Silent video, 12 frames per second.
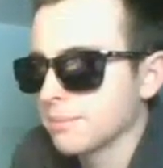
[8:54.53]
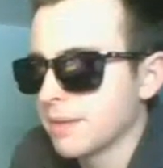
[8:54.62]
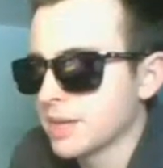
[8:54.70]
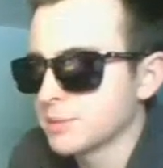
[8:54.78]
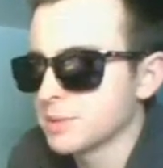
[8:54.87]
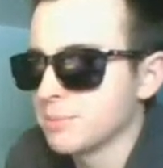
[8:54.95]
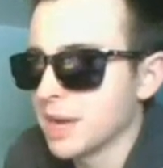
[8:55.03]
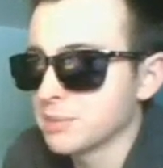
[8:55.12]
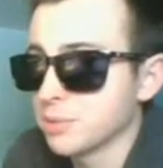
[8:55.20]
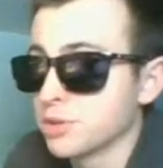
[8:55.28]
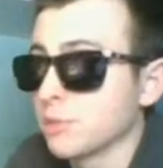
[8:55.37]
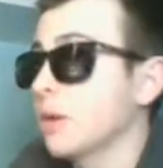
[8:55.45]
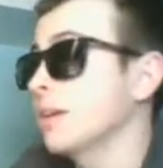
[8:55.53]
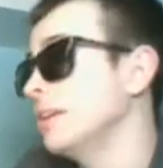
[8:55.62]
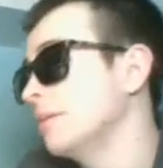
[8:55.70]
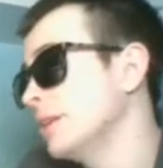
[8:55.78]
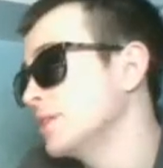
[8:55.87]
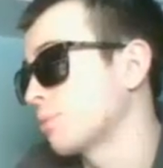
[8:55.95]
Matchup's impossible. Dribble.
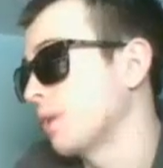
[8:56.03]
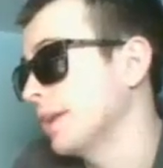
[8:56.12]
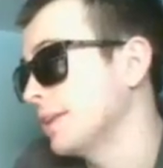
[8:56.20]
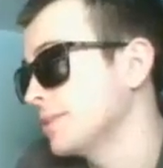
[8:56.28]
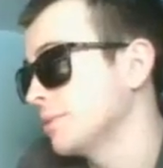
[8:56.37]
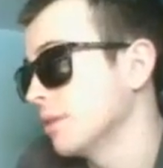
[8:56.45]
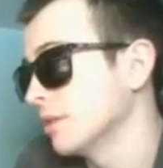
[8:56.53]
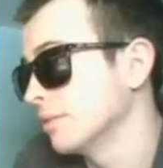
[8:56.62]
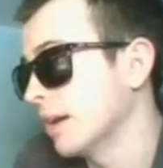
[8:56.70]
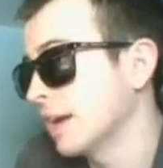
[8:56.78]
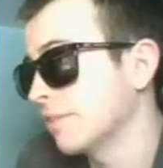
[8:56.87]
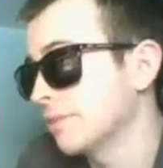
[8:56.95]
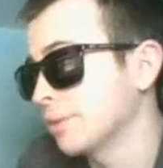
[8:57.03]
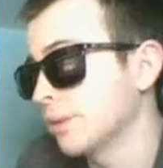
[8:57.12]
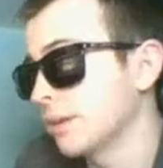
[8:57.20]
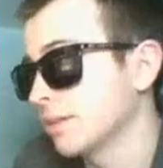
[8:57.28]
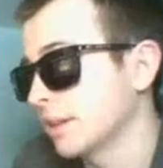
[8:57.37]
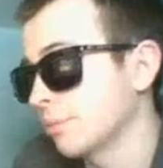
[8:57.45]
Yeah, but he's running into a lot of...
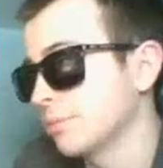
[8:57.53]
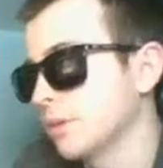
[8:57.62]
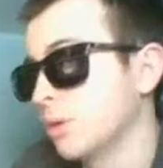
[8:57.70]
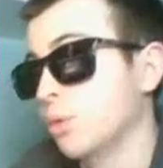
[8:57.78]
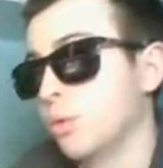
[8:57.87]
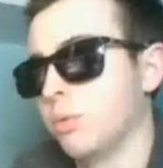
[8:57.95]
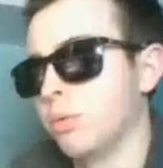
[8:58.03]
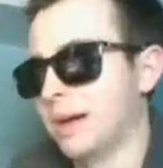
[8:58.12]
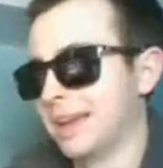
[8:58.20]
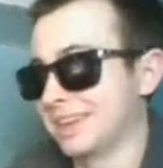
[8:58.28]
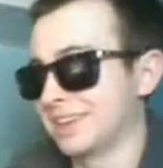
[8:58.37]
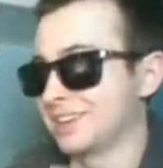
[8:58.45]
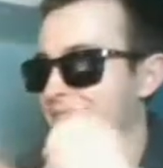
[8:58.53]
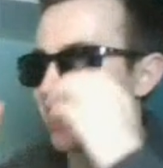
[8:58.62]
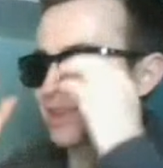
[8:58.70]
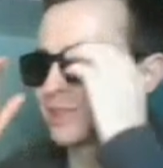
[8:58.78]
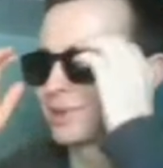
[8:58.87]
like, oh my gosh.